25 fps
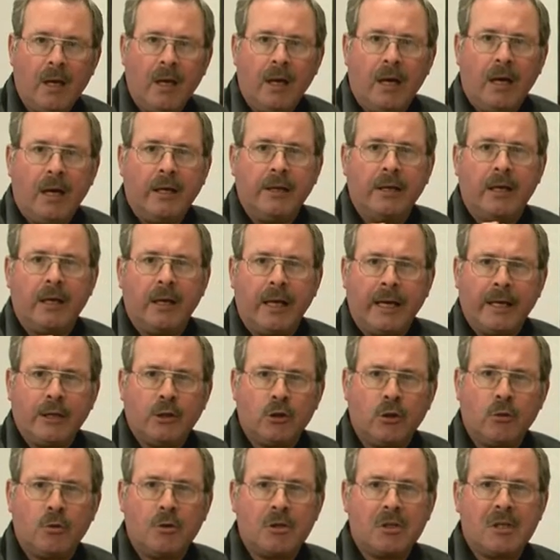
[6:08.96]
An
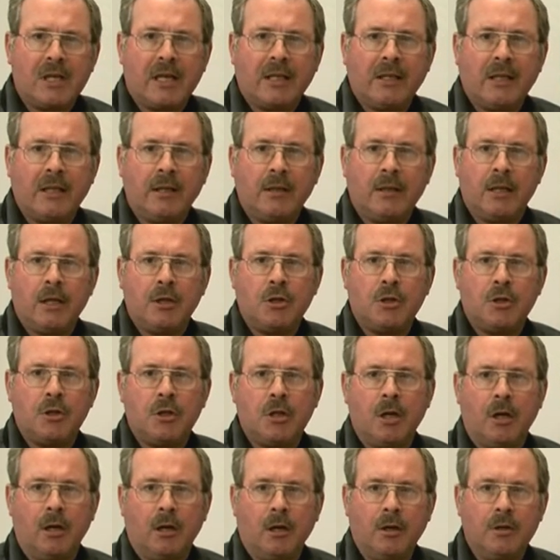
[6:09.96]
electrostatic
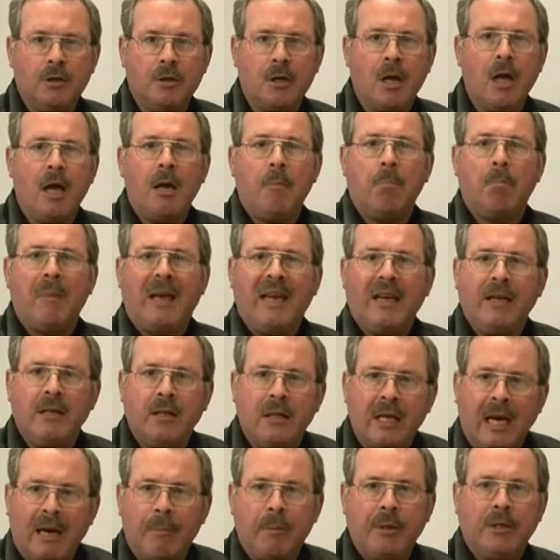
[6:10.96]
discharge may
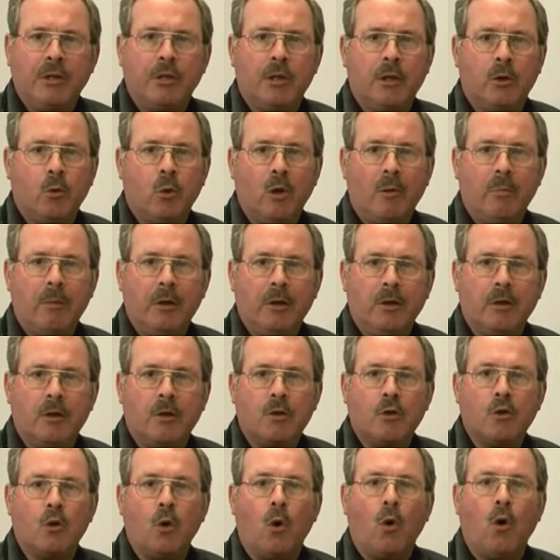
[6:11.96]
damage equipment,
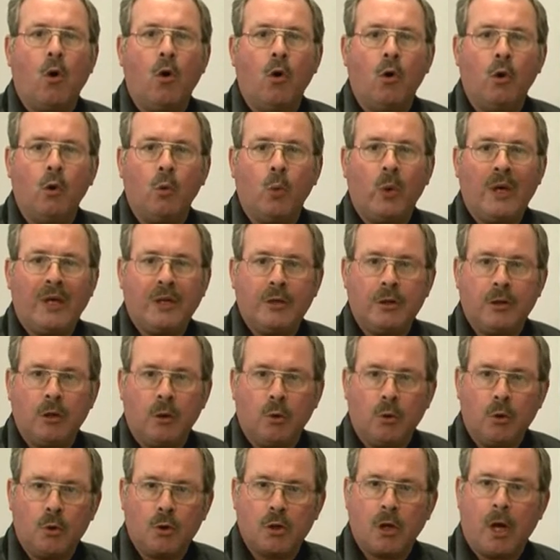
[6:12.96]
so always
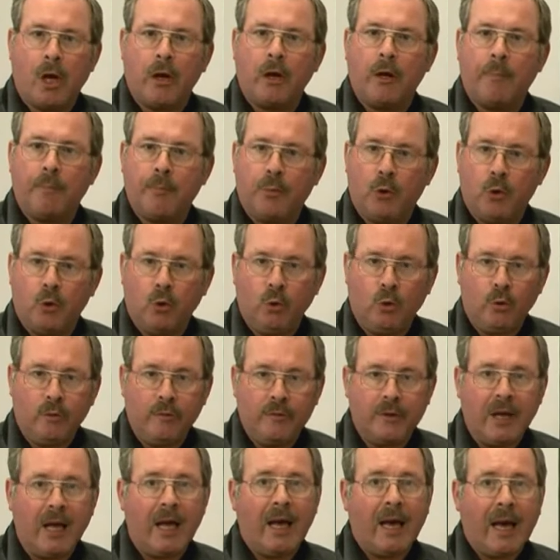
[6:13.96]
use an
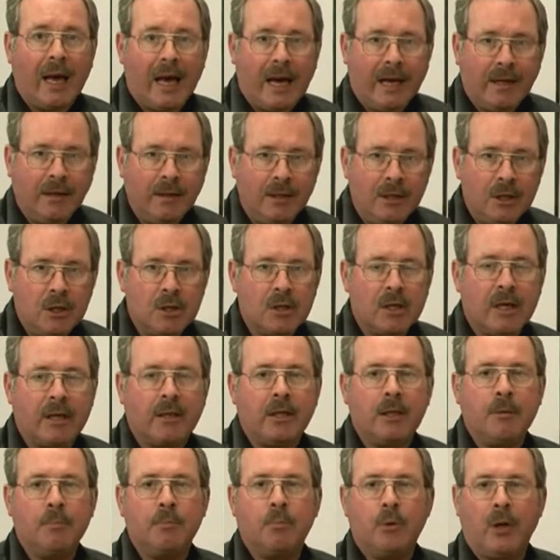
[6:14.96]
approved
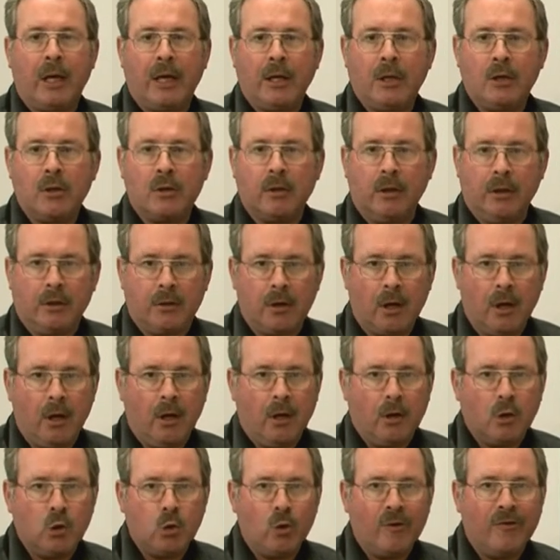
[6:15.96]
anti-static bracelet
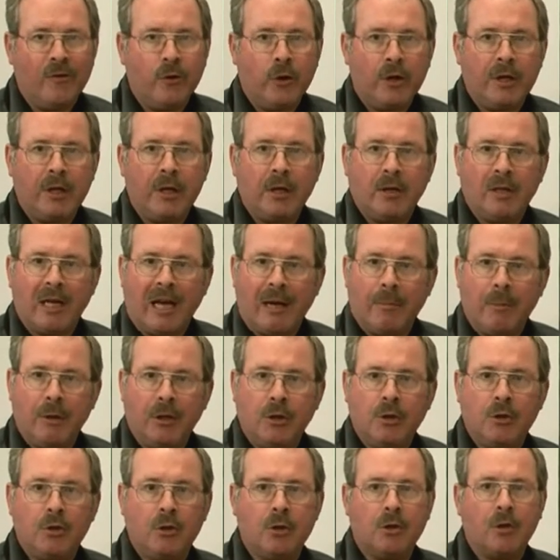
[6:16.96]
to avoid
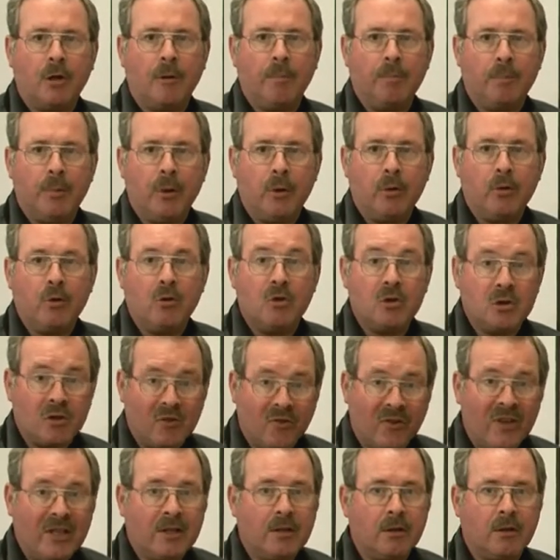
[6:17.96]
damage to components
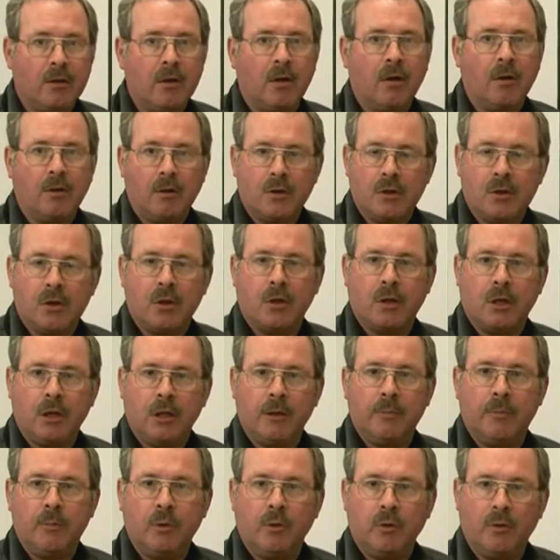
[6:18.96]
fitted on
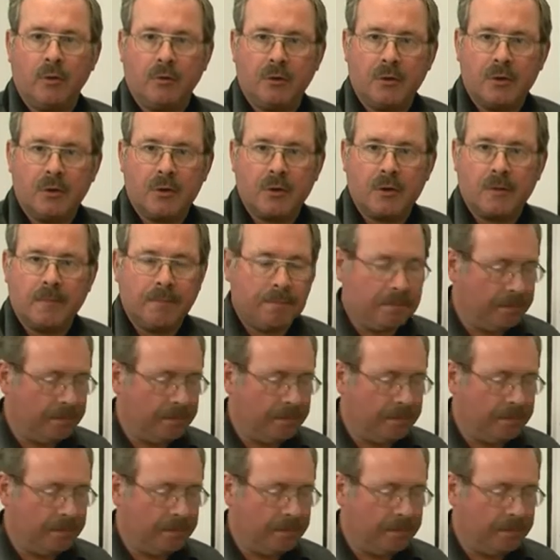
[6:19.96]
circuit boards.